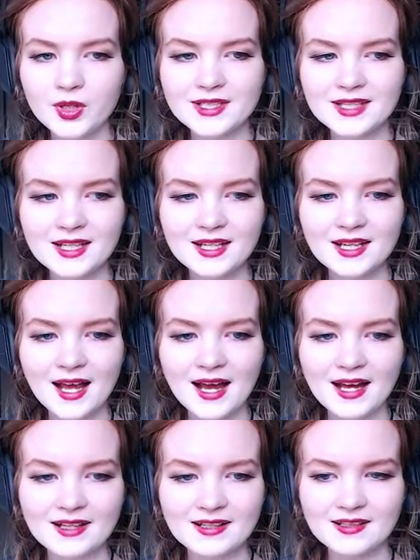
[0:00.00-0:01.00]
we did
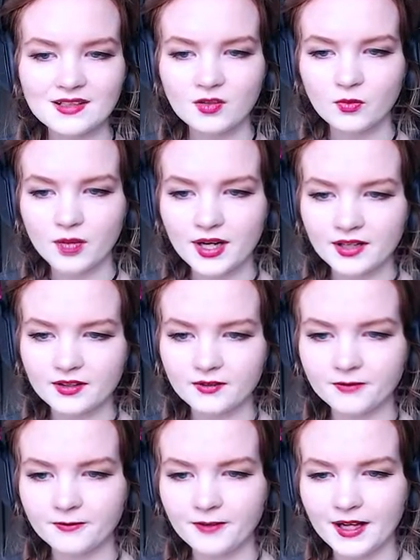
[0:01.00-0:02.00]
ask where
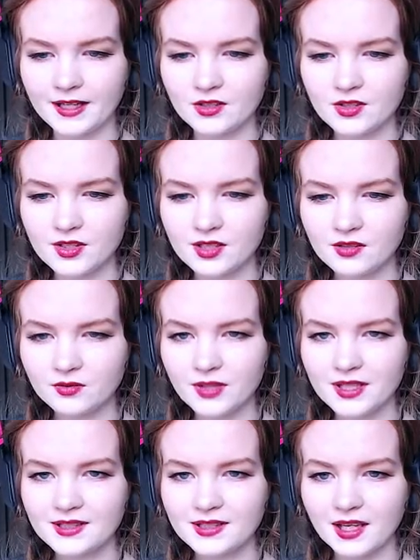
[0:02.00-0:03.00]
the Fighters Guild
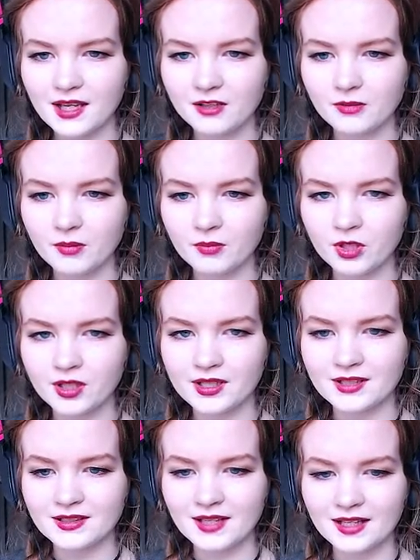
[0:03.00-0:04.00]
was. I can't remember
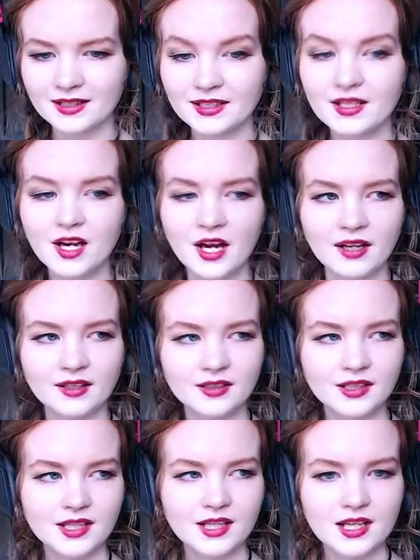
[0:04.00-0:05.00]
exactly. Ah,
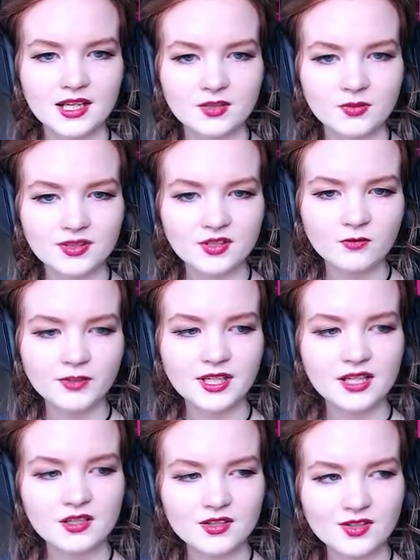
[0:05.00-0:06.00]
it was over
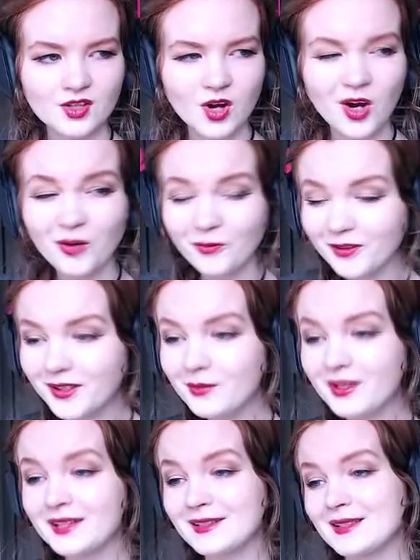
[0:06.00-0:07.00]
here, so hopefully
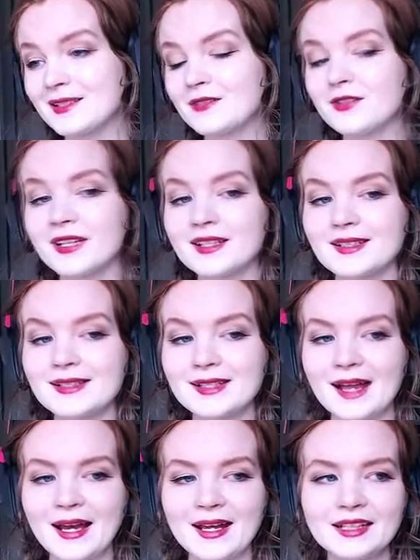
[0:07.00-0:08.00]
we can still get
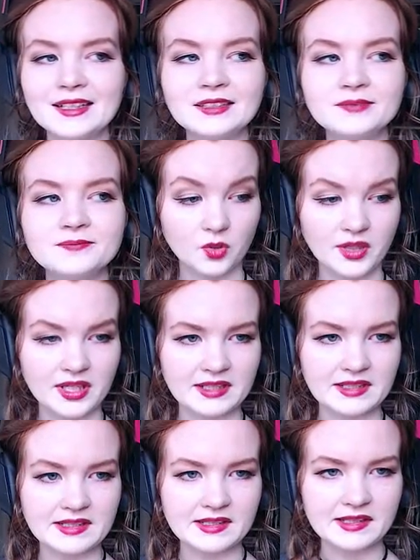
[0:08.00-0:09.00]
inside so we
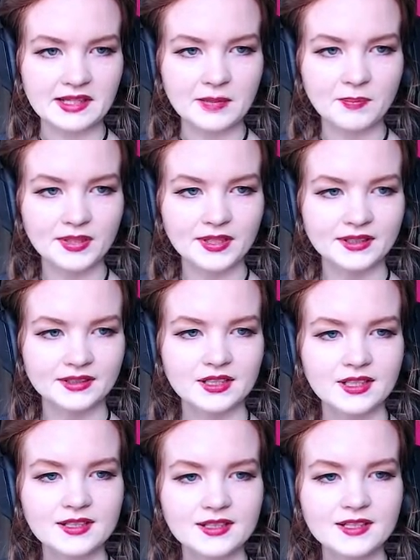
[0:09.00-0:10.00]
can sleep
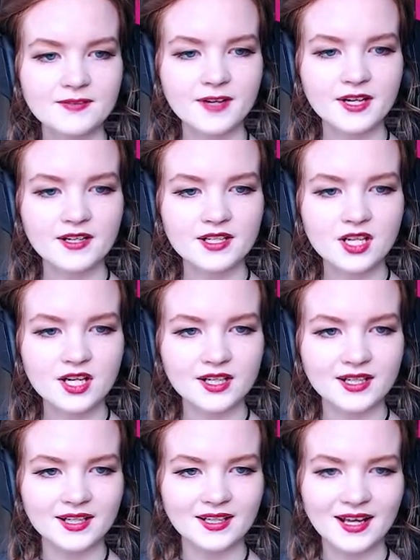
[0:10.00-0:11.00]
because it's very
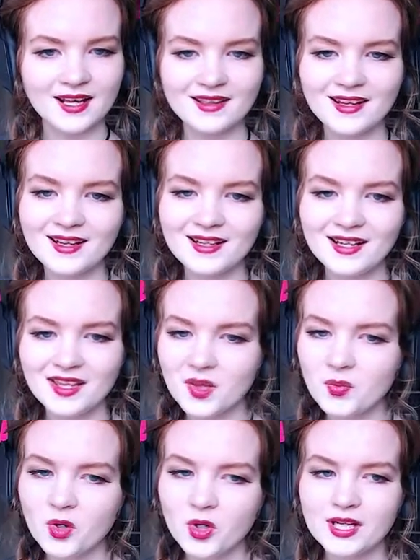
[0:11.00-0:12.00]
dark. And then in
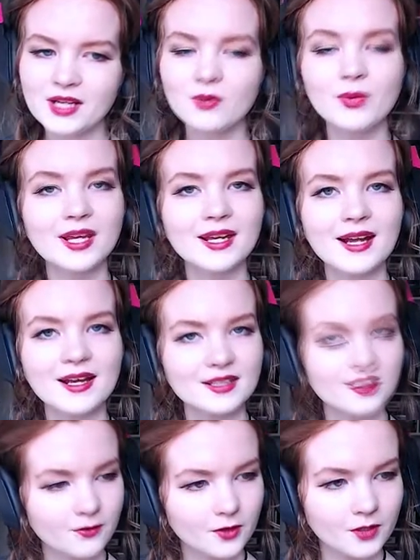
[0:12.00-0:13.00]
the morning, we can
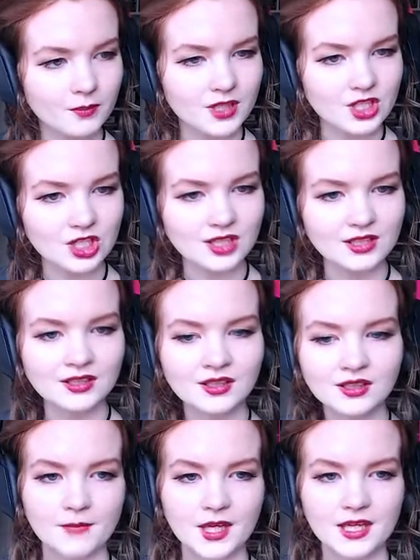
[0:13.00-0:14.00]
ask for a mission
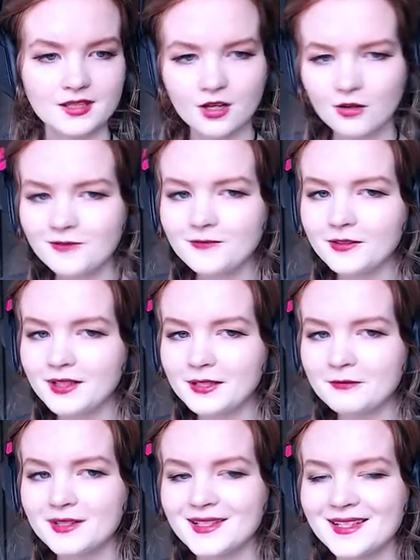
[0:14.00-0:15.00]
and
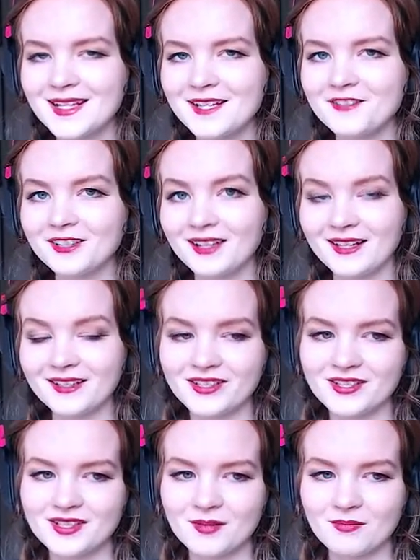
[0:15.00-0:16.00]
hopefully receive a
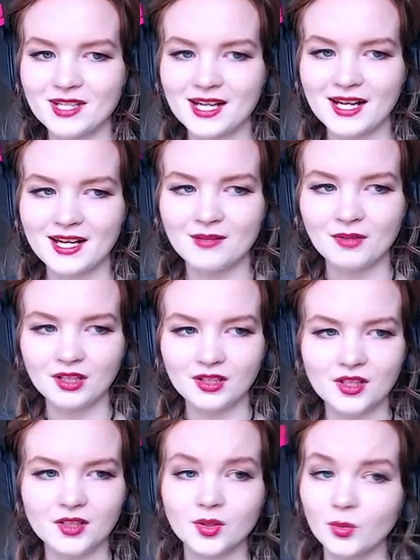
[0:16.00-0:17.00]
letter sometime
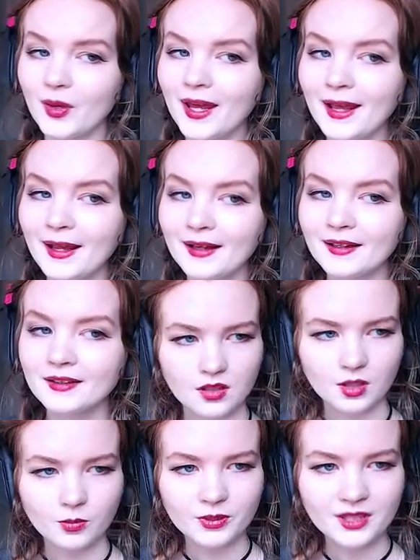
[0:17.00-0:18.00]
along the way.
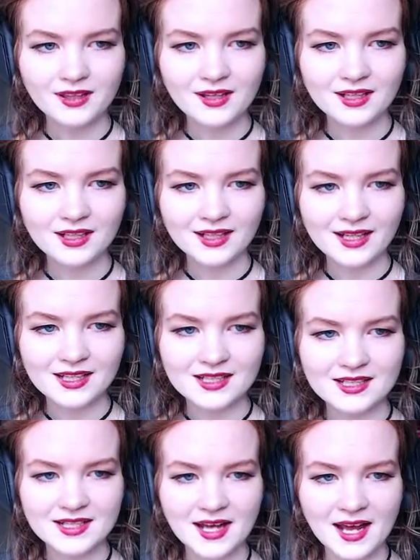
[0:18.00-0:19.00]
I hope nothing can, like,
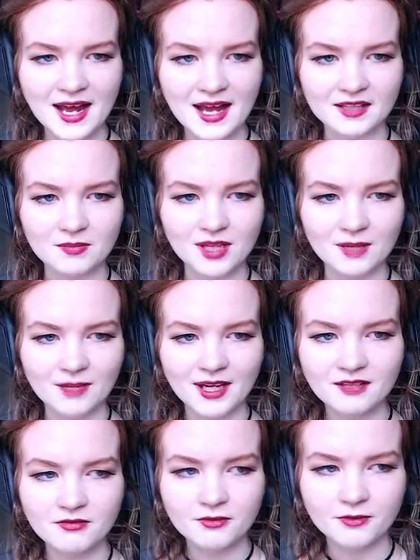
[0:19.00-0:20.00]
attack me. I'm
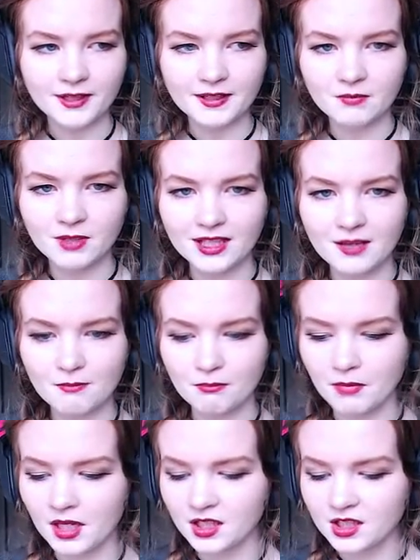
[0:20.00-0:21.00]
kind of afraid I'm gonna get
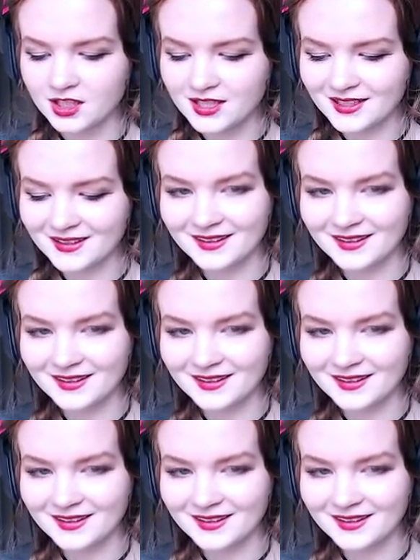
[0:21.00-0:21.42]
mugged.